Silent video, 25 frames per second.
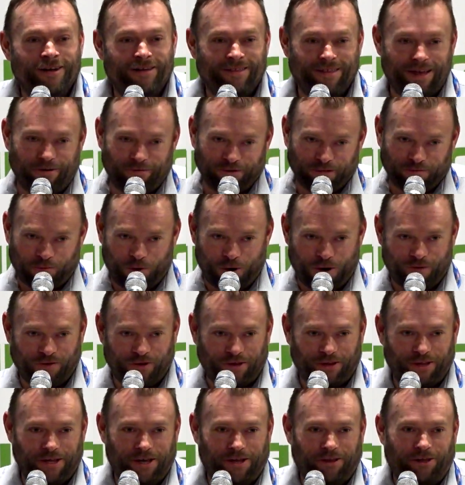that was
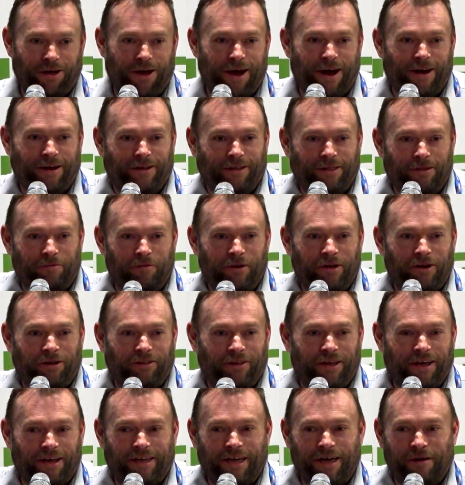perfectly aligned in the middle
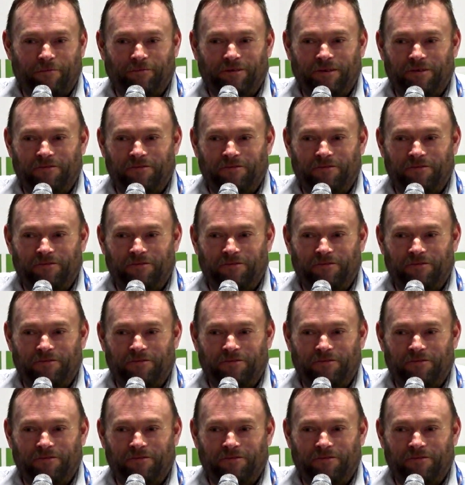that kept